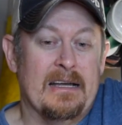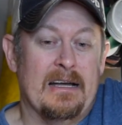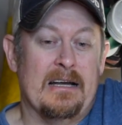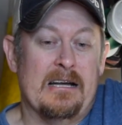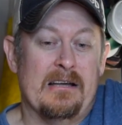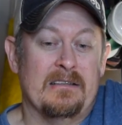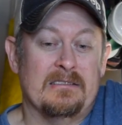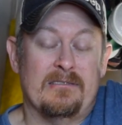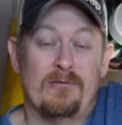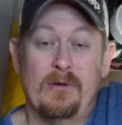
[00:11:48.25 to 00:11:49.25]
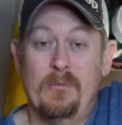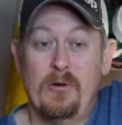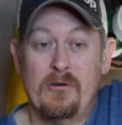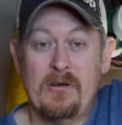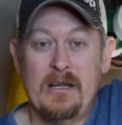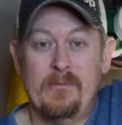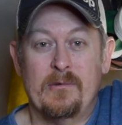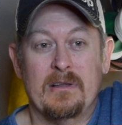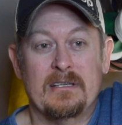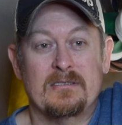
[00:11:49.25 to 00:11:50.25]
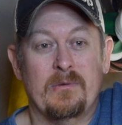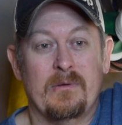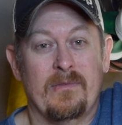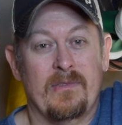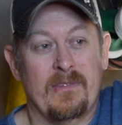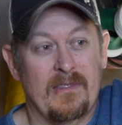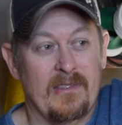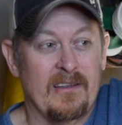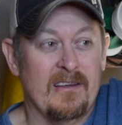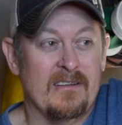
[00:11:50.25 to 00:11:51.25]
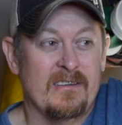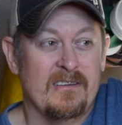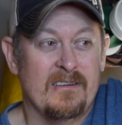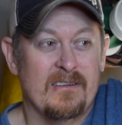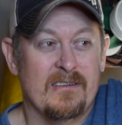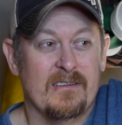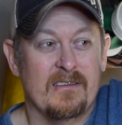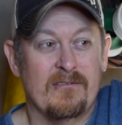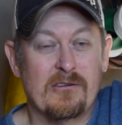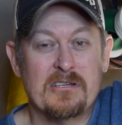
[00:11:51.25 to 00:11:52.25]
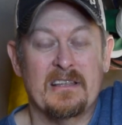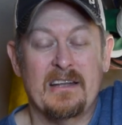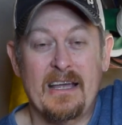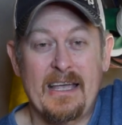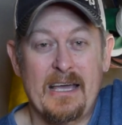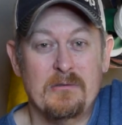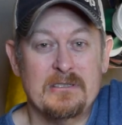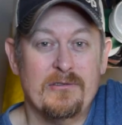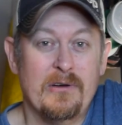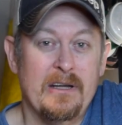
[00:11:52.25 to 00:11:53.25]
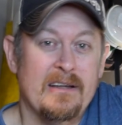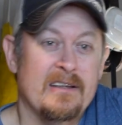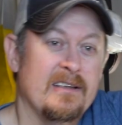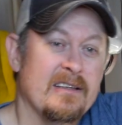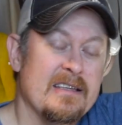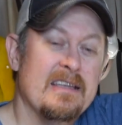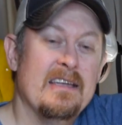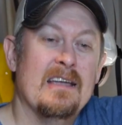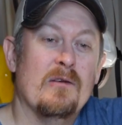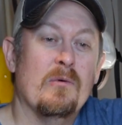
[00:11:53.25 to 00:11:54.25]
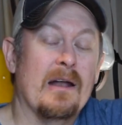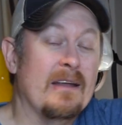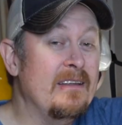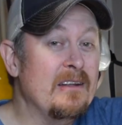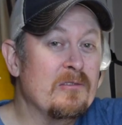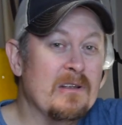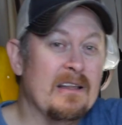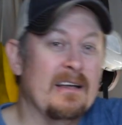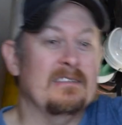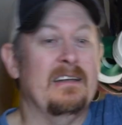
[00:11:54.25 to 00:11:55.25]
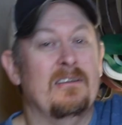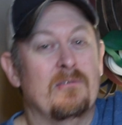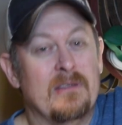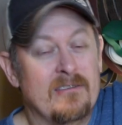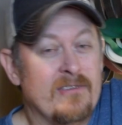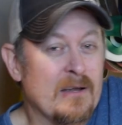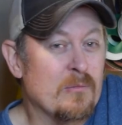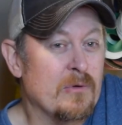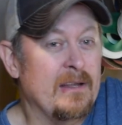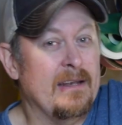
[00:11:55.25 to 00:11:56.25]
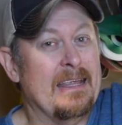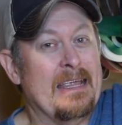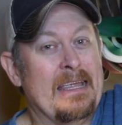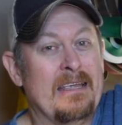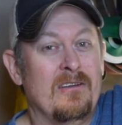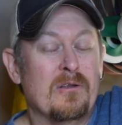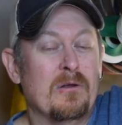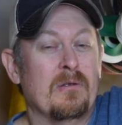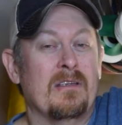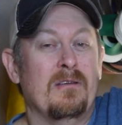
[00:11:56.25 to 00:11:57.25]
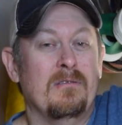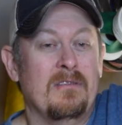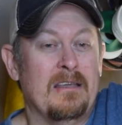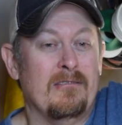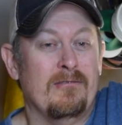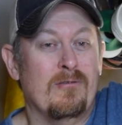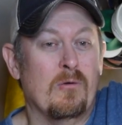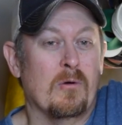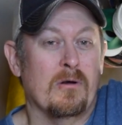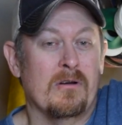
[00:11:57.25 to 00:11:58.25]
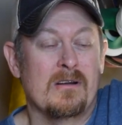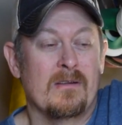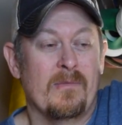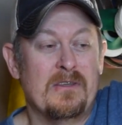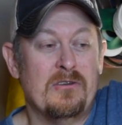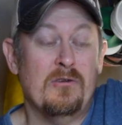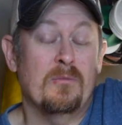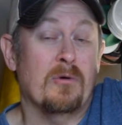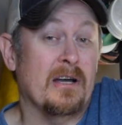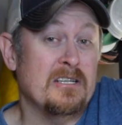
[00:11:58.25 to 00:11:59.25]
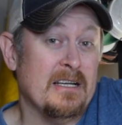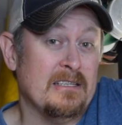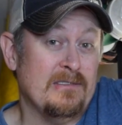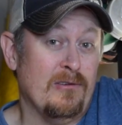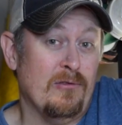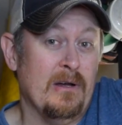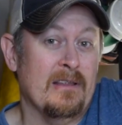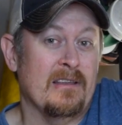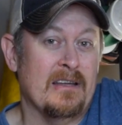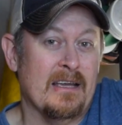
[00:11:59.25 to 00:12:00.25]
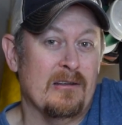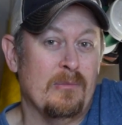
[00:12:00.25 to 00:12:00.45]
as a free program, or at least the version that I had was free. But I didn't realize, I didn't read the fine print, and you can only use it for 2 projects for free, and then you had to